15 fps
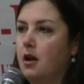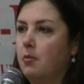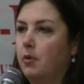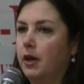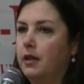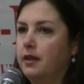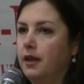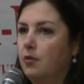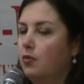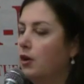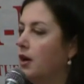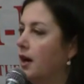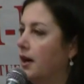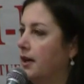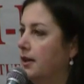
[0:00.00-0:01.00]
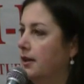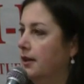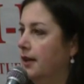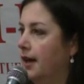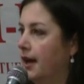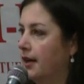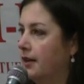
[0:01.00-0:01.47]
But then when I
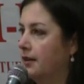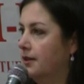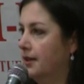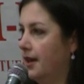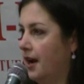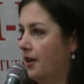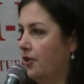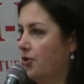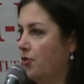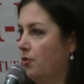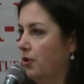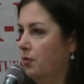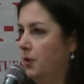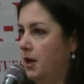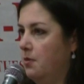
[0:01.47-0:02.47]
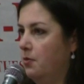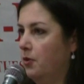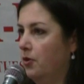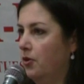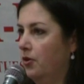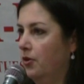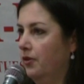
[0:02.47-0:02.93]
get together with
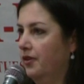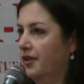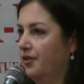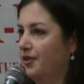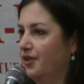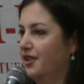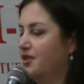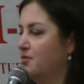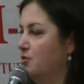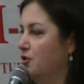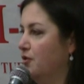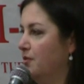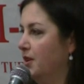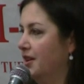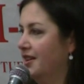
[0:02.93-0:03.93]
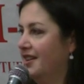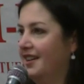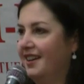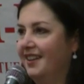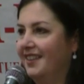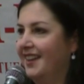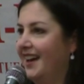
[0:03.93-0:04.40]
people that are in this movement,